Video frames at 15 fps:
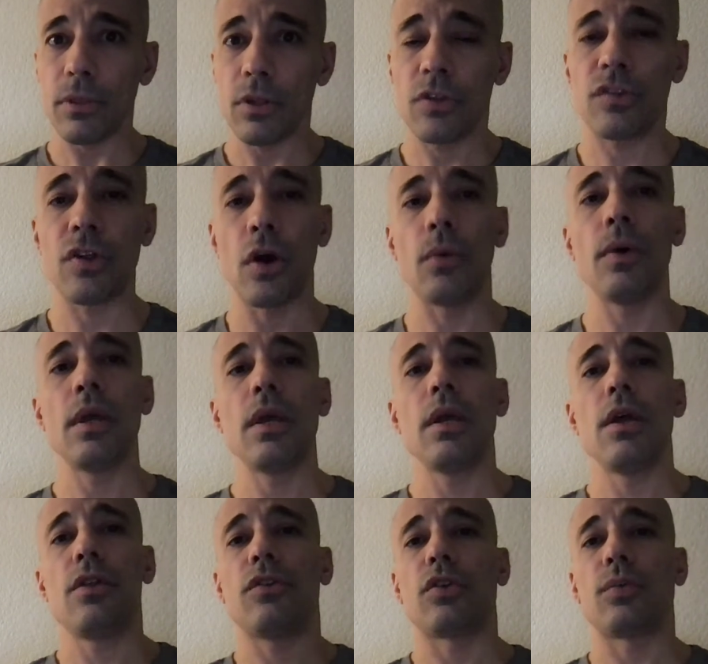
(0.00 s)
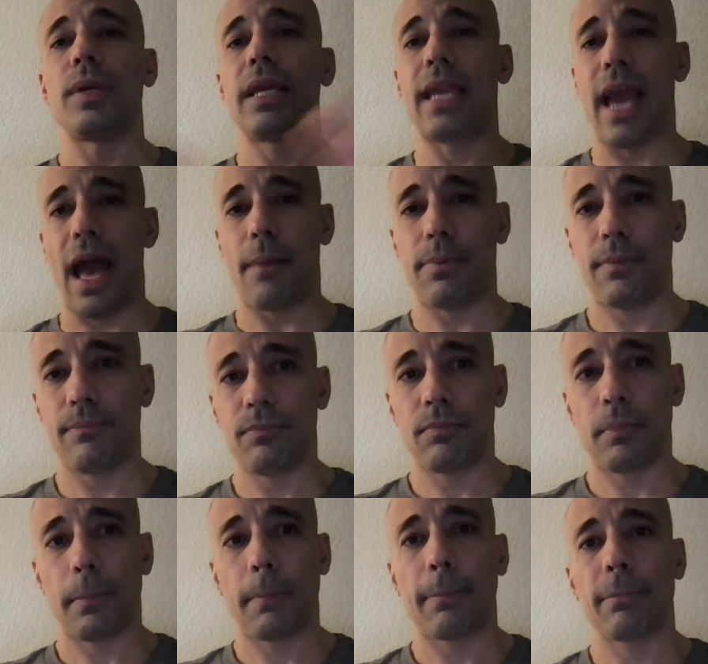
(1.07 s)
So to recap,
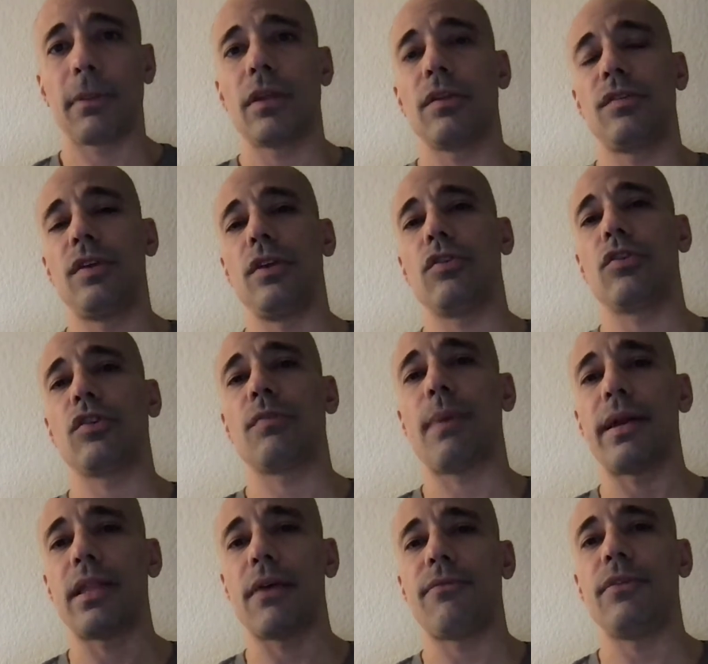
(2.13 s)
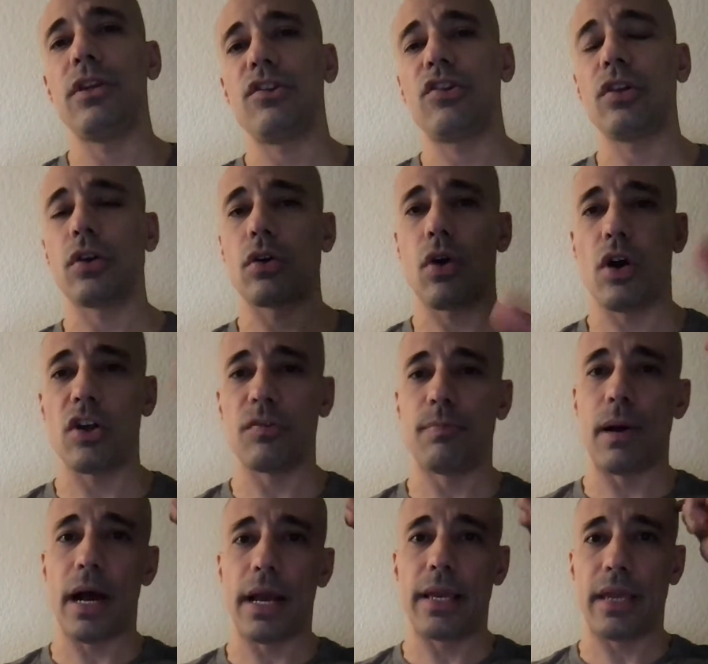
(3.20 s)
seizures by definition are caused
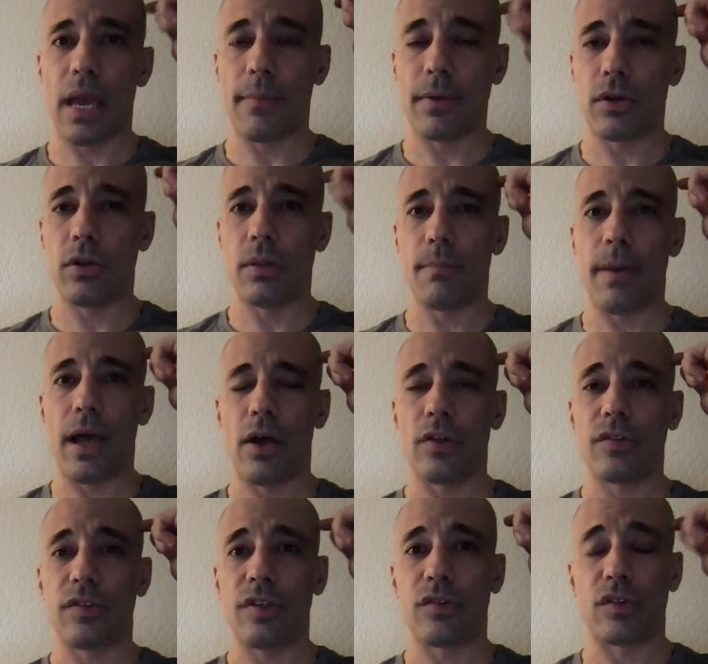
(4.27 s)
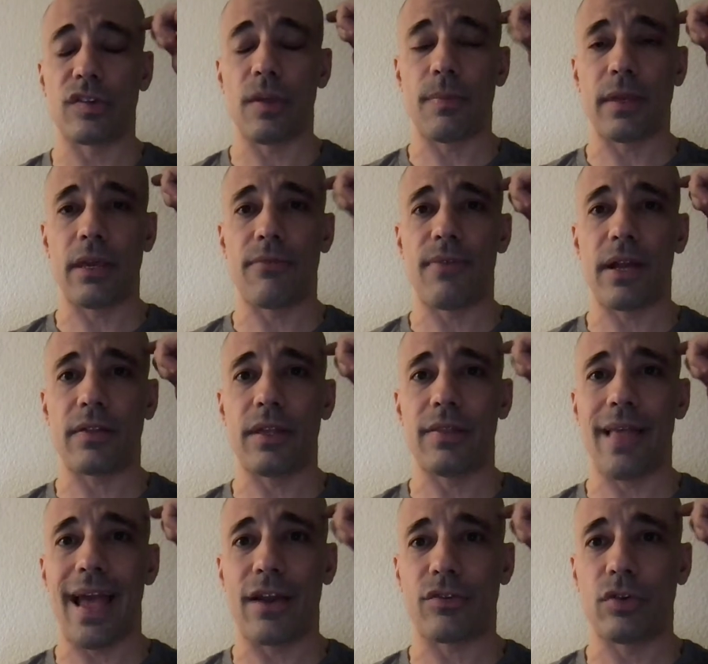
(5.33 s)
by chemical imbalances or something affecting
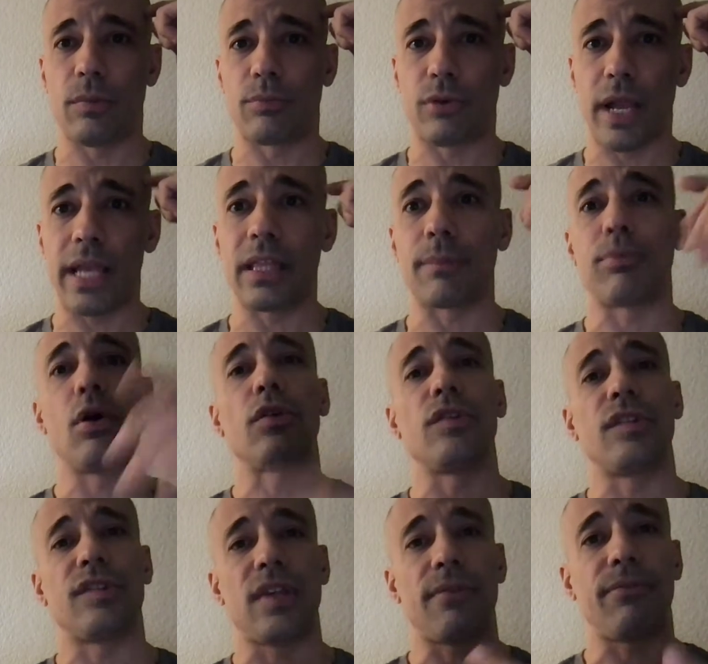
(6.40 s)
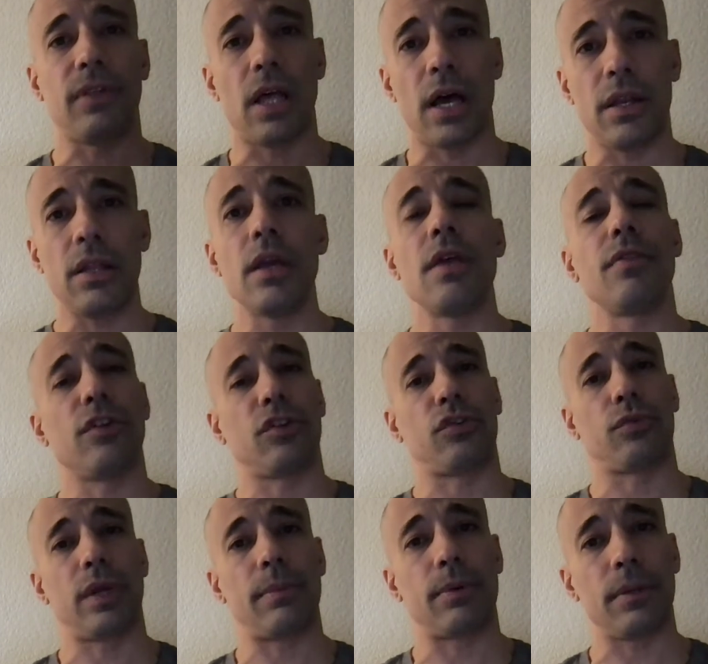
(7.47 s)
the actual brain, the prosencephalon, the
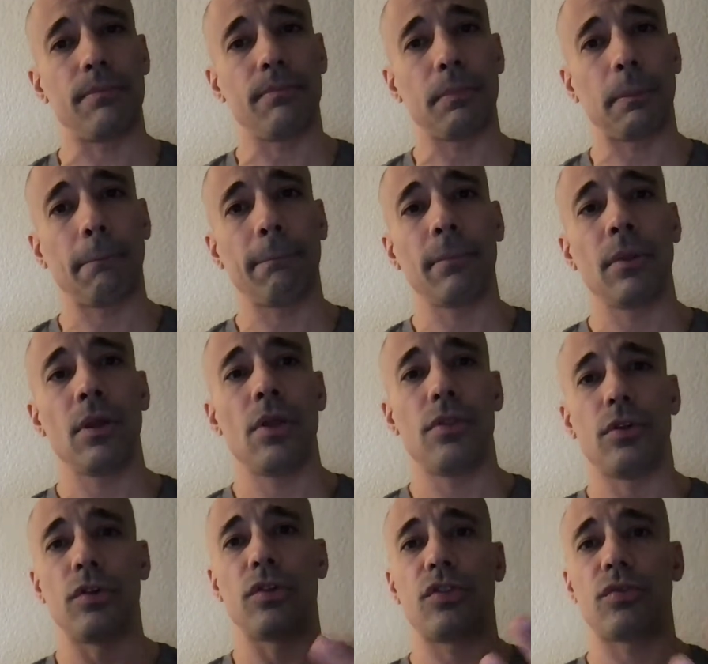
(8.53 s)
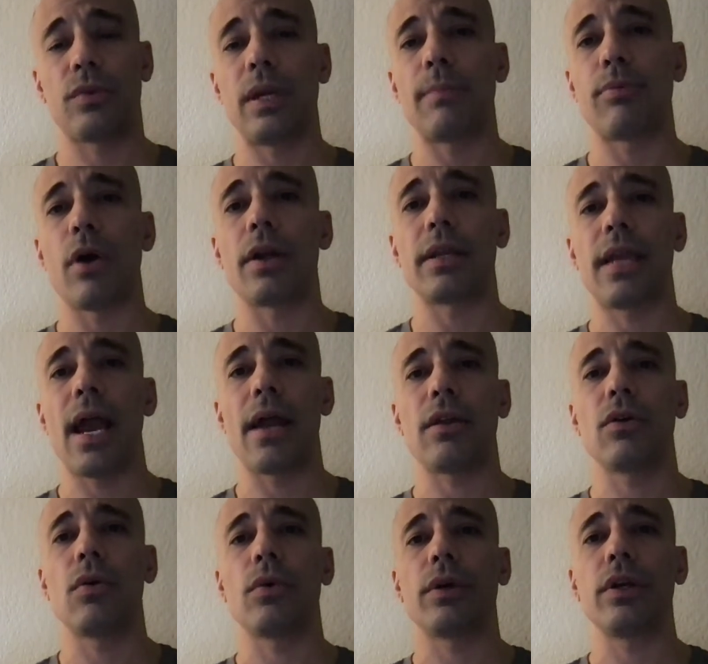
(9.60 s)
cerebrum. There's three broad
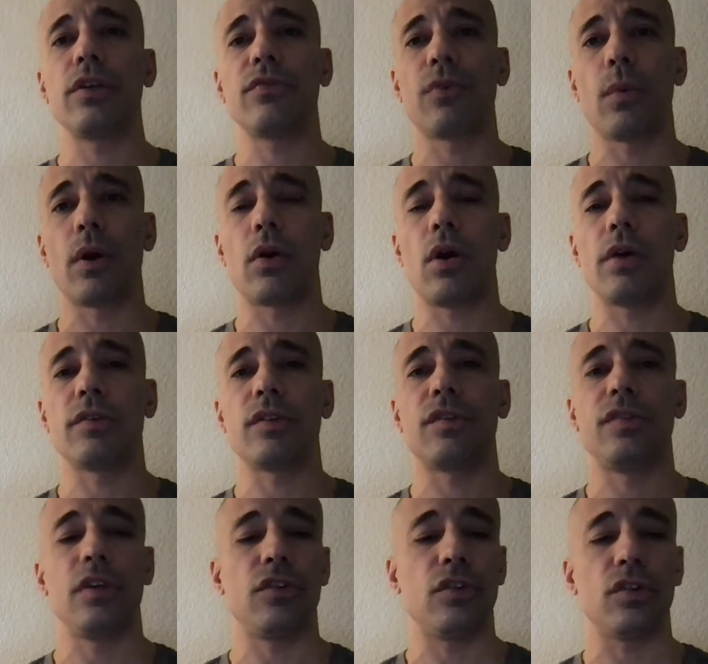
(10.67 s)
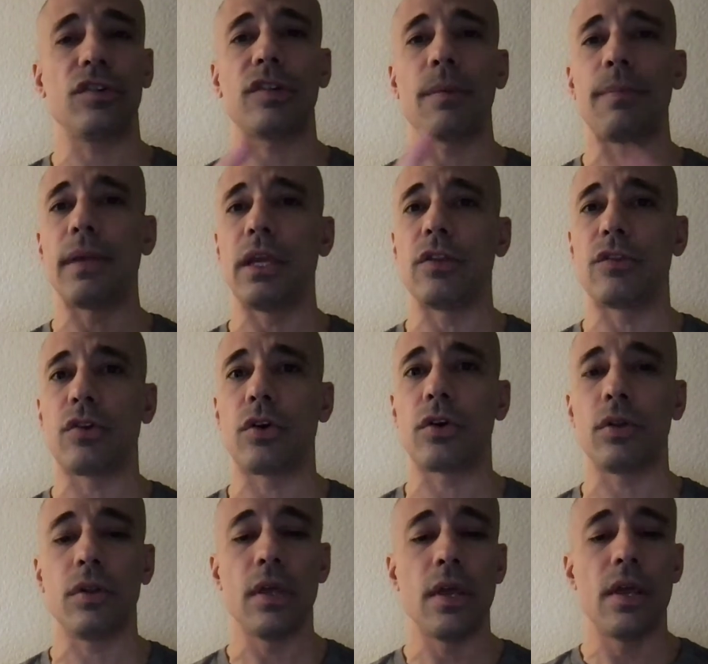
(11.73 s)
categories for what causes seizures: something
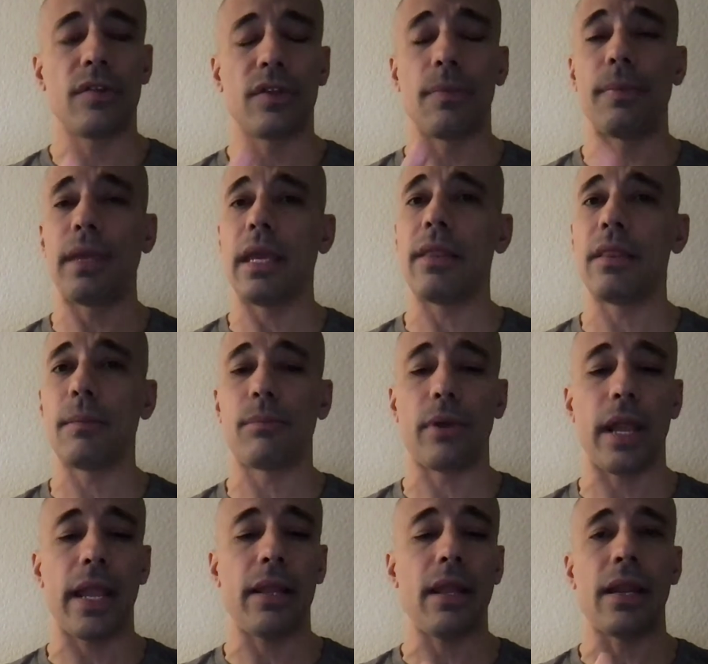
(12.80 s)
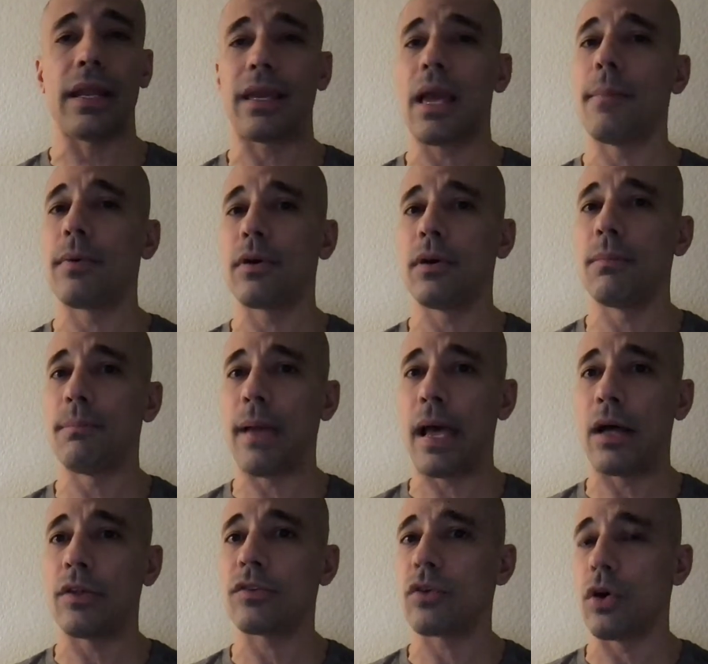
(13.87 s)
internal, something in the brain, and a chemical
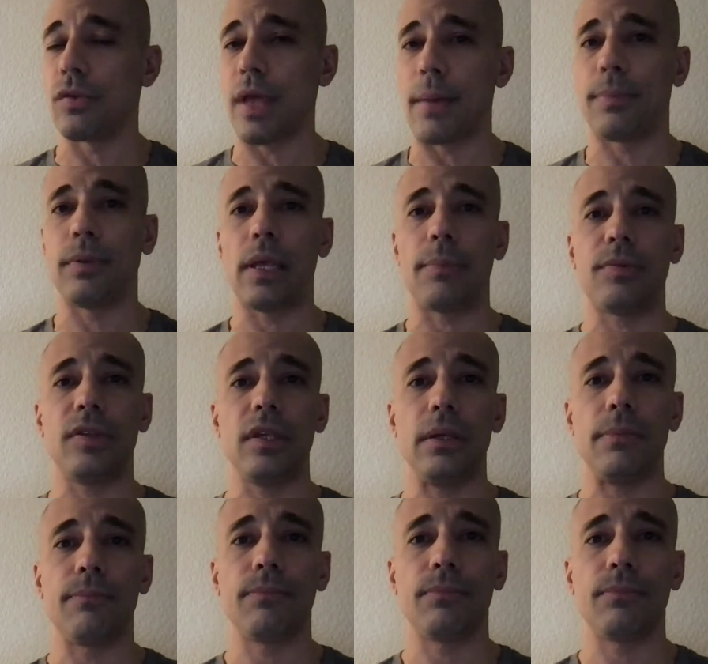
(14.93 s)
imbalance called epilepsy.